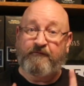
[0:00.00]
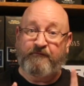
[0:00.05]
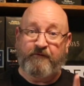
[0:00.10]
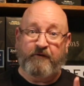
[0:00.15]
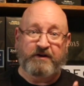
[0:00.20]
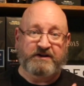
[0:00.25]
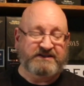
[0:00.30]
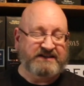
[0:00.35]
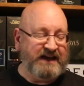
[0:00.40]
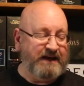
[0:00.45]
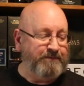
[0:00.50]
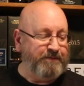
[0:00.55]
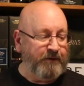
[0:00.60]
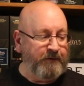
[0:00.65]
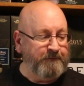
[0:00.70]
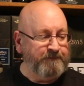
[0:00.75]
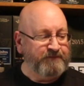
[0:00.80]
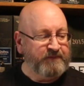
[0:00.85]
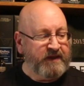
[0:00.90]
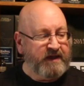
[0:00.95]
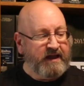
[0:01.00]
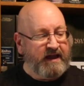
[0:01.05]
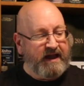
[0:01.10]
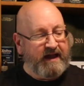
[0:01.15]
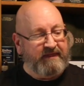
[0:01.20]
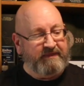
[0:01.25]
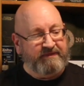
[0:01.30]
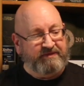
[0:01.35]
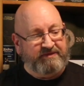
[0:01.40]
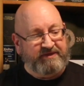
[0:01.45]
For example,
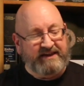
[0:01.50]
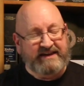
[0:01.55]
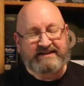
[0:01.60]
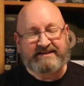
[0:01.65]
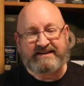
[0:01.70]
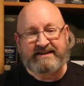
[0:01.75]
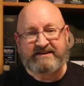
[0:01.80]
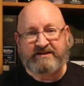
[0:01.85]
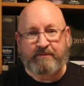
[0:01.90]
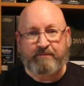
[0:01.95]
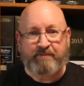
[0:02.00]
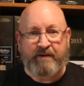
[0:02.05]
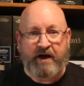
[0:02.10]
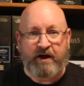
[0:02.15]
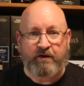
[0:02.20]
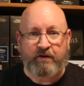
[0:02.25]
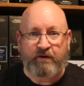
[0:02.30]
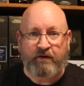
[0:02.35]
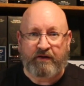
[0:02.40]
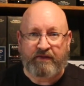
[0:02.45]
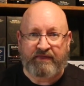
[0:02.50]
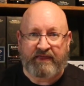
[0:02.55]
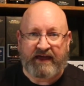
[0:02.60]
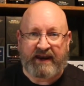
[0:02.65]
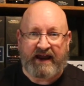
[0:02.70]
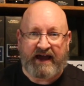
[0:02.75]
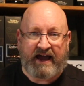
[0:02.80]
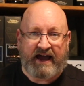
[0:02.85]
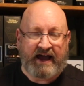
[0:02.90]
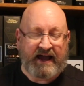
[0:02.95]
uh, this is a bottle
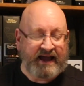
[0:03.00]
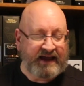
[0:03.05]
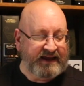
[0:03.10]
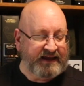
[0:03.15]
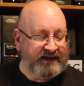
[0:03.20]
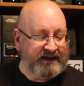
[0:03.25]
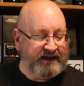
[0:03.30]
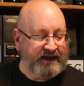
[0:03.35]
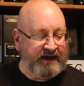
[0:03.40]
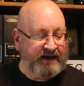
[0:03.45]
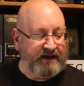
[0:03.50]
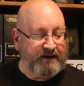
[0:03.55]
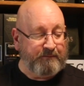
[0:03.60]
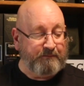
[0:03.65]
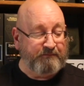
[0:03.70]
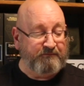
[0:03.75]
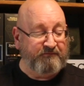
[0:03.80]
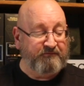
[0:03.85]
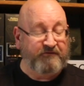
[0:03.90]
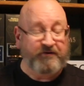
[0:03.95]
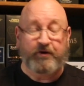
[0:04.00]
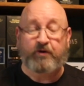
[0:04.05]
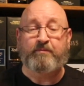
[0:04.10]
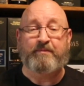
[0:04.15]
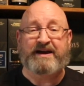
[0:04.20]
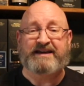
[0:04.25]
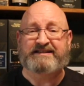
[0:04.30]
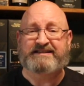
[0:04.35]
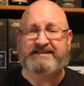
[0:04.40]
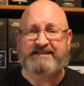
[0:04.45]
that I uh, filled
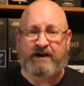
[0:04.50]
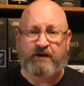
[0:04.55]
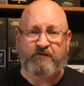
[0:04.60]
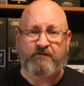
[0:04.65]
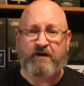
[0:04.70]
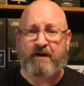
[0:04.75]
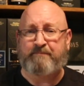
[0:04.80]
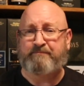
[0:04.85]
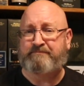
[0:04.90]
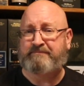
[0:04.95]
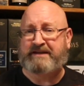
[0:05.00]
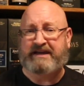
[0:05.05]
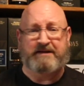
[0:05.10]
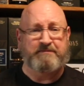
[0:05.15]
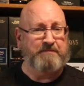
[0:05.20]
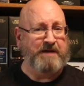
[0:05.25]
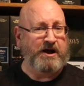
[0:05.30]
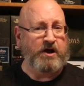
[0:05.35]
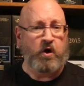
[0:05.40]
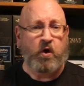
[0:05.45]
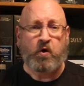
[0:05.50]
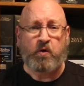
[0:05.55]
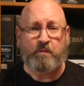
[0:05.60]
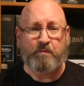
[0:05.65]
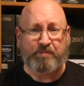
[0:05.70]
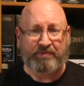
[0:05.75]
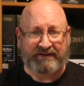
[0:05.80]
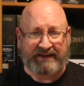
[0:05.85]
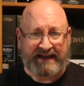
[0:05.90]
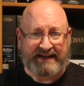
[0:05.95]
myself. I did my
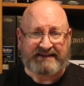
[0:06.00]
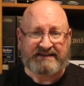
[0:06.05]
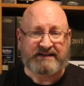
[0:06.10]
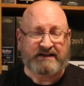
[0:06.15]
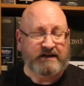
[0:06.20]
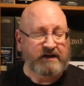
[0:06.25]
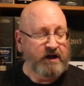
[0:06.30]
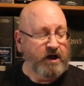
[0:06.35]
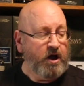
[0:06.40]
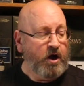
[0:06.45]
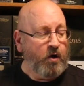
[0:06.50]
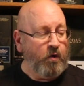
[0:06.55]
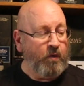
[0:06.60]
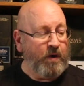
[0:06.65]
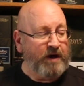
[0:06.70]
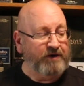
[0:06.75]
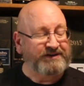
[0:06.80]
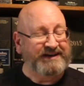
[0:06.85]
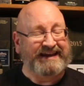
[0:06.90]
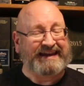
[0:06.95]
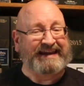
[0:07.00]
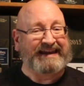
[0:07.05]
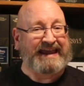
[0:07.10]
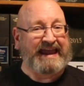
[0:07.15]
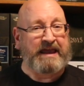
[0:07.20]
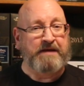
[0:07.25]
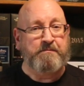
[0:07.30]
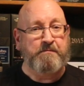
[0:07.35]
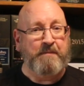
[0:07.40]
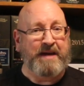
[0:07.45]
own blend while
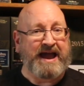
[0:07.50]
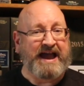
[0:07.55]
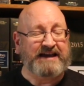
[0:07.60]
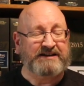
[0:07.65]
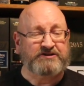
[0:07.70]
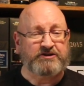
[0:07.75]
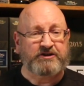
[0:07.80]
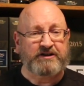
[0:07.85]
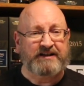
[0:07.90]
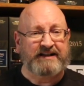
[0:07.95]
taking a master